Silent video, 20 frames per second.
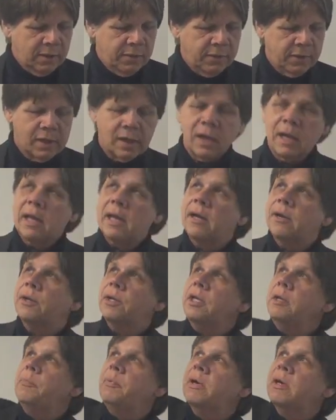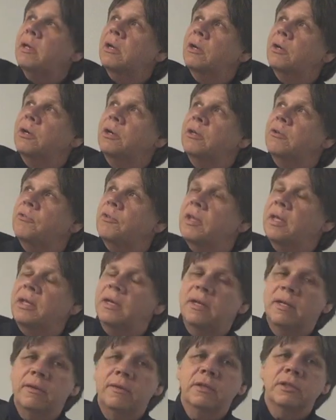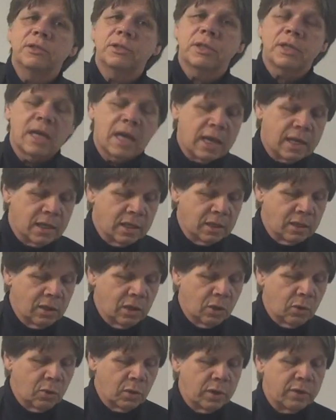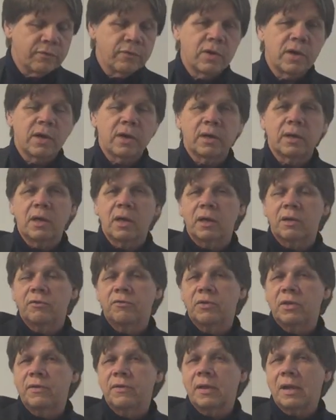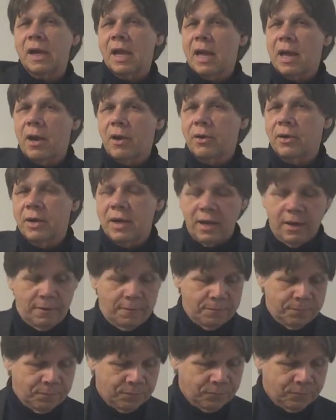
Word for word: the cloudy pillar descended, the Shekinah glory of God. God's in the cloud now.